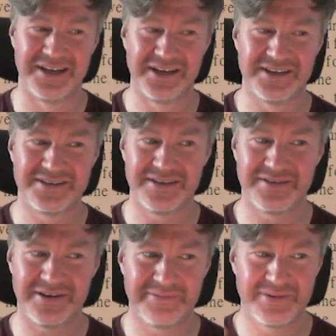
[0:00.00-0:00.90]
So if
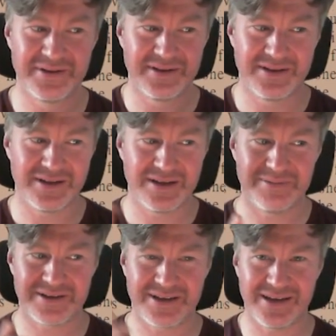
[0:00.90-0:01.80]
I'm
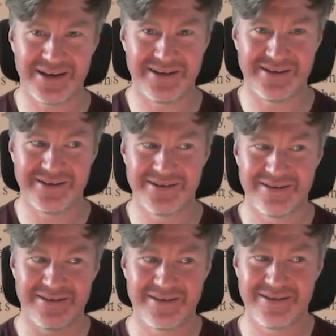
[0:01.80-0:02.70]
looking
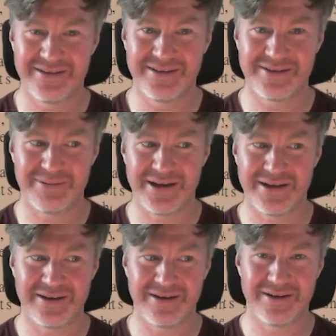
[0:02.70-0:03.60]
this way.
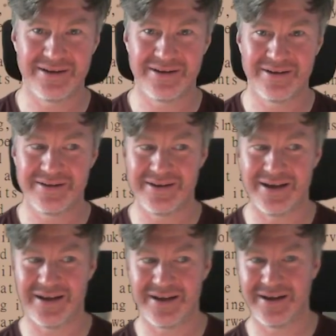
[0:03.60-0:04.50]
Yeah,
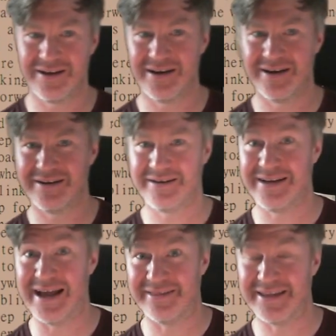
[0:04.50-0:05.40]
and then, yeah,
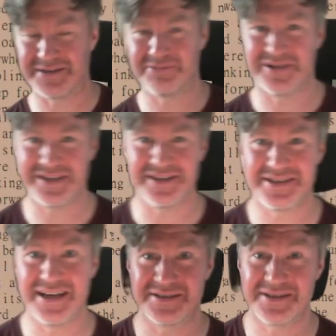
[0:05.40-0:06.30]
that's what does, yeah.
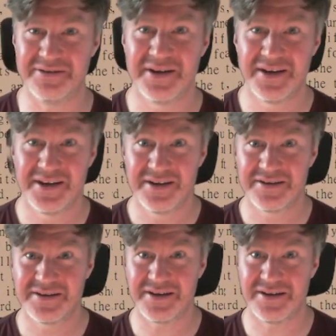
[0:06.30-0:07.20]
So
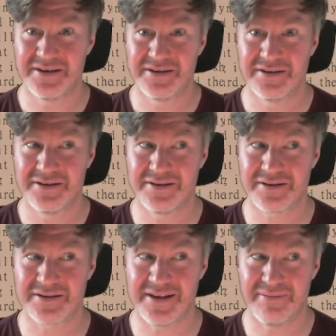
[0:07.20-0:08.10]
she looks
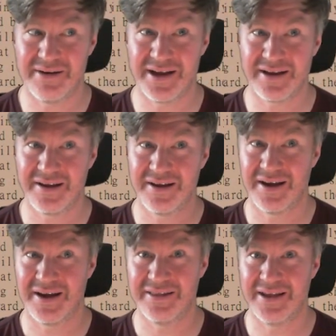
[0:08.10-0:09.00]
that way,
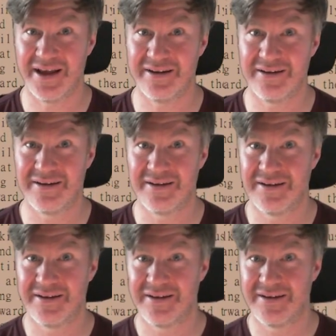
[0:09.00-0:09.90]
and then
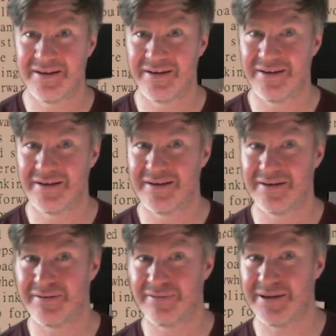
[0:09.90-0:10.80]

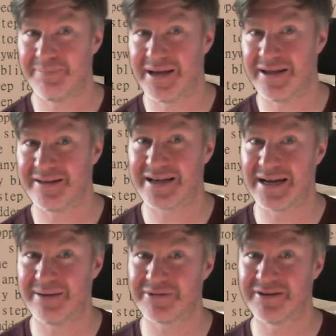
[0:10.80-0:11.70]
we pan the
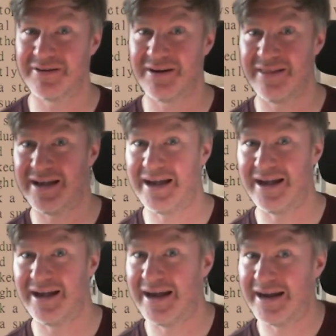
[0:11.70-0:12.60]
camera sort of like that,
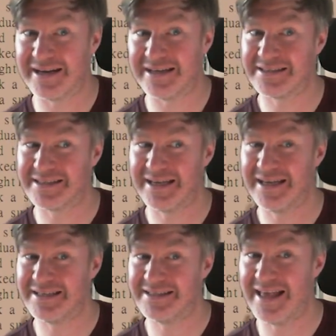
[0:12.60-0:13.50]
and
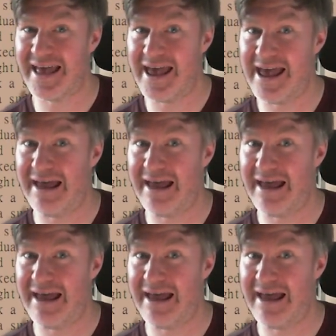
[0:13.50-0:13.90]
he's there.